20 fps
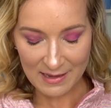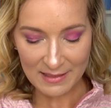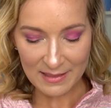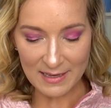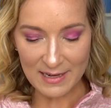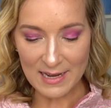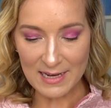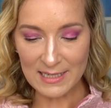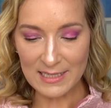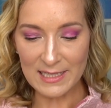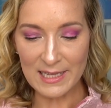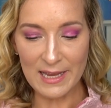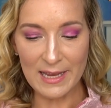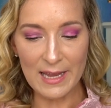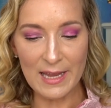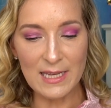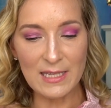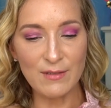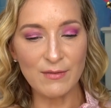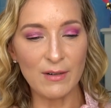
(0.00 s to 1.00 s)
The next
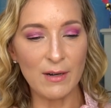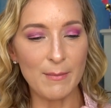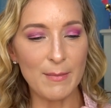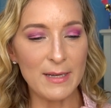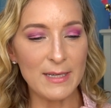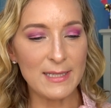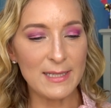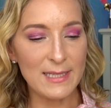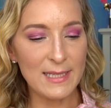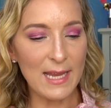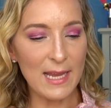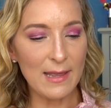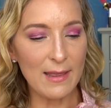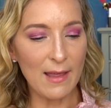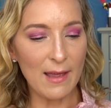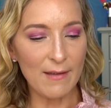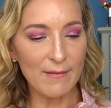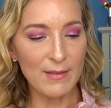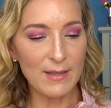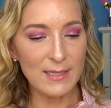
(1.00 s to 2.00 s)
thing is from Skin
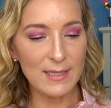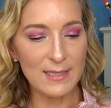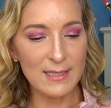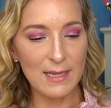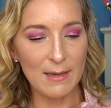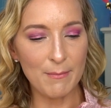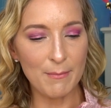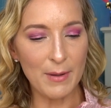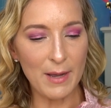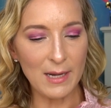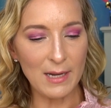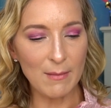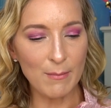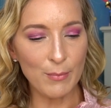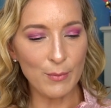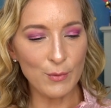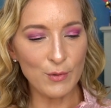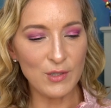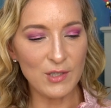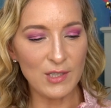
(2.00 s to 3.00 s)
Love. This is a body
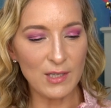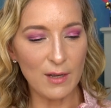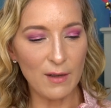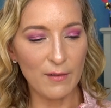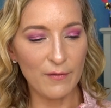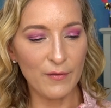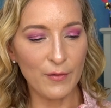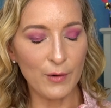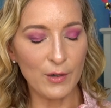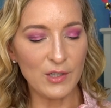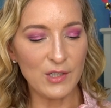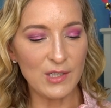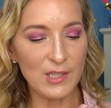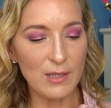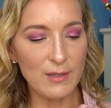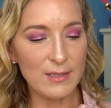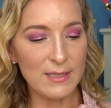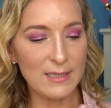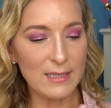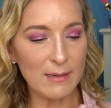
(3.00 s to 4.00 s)
boost gel for
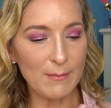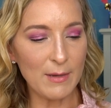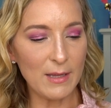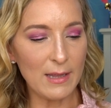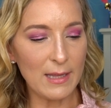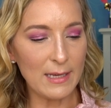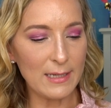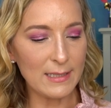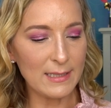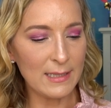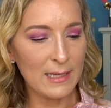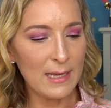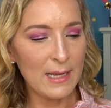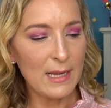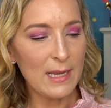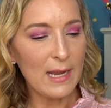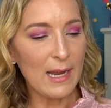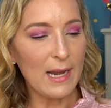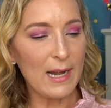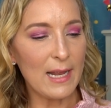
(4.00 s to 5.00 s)
gel stimulant.
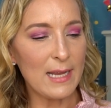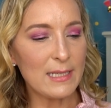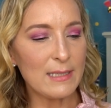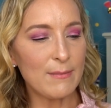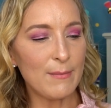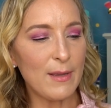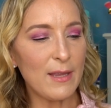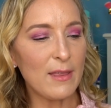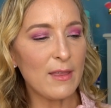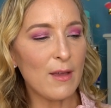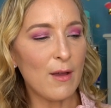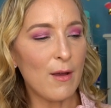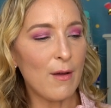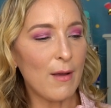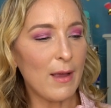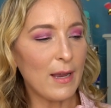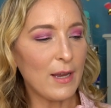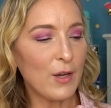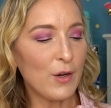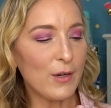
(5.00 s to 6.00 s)
It has menthol
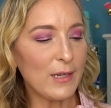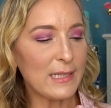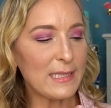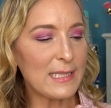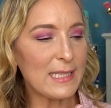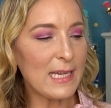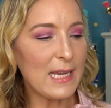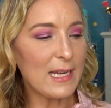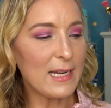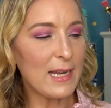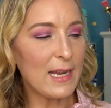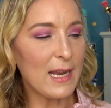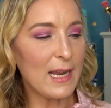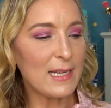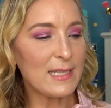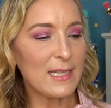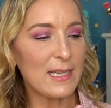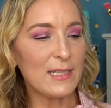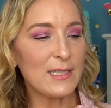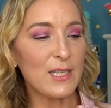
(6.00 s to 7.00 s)
and green tea in it.
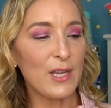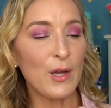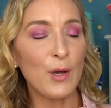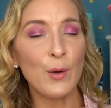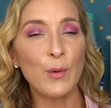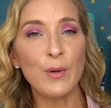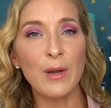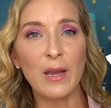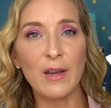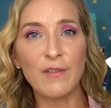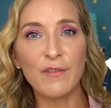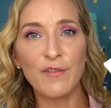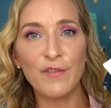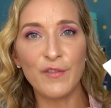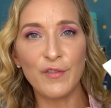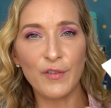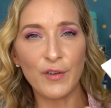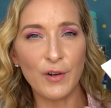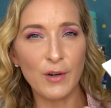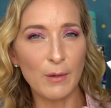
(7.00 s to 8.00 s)
It's a tone and
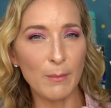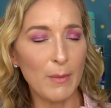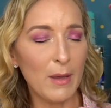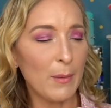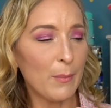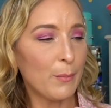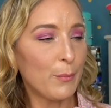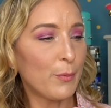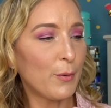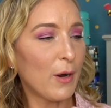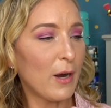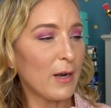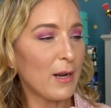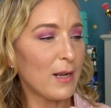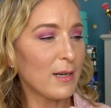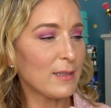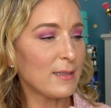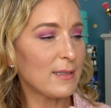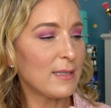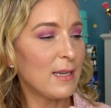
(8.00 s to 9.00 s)
firm
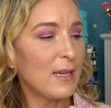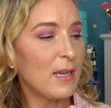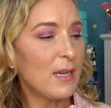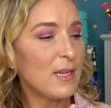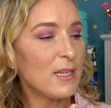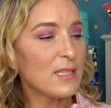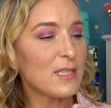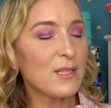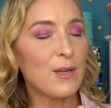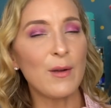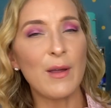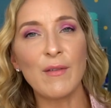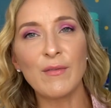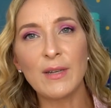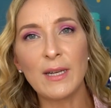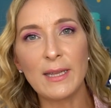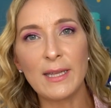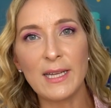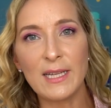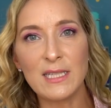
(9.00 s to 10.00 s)
product. So
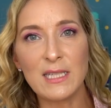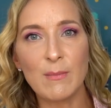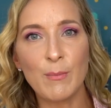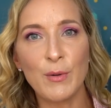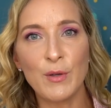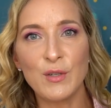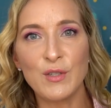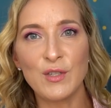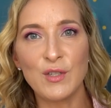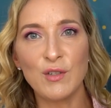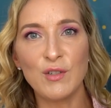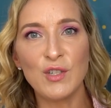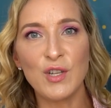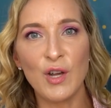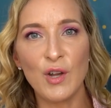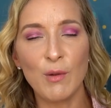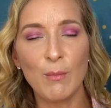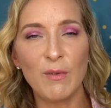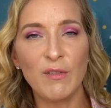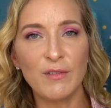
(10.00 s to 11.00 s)
evidently it's supposed to
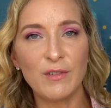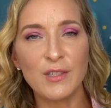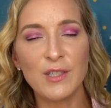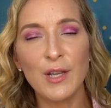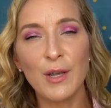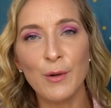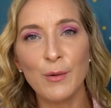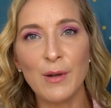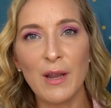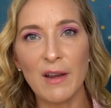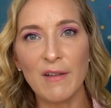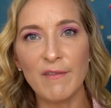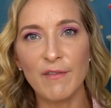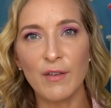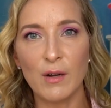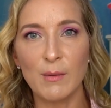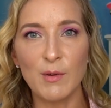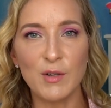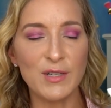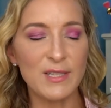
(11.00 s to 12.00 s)
tone, tone and
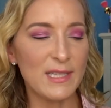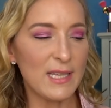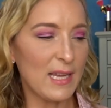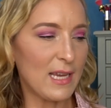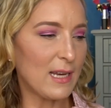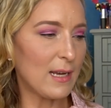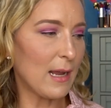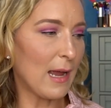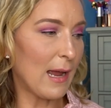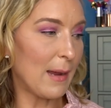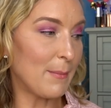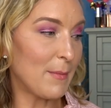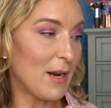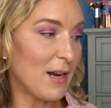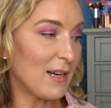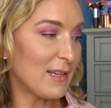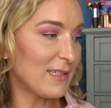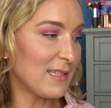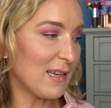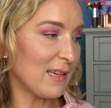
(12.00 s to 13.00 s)
firm your skin. I'm
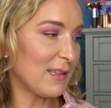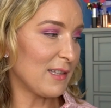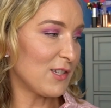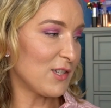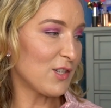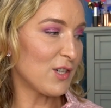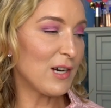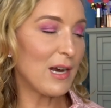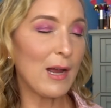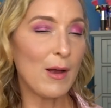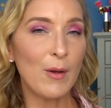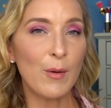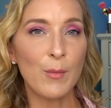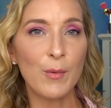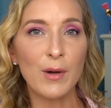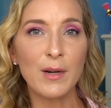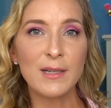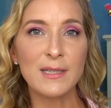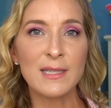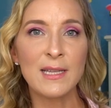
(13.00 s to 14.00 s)
not exactly sure how it
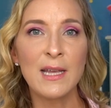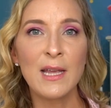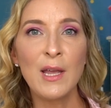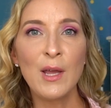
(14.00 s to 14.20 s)
works.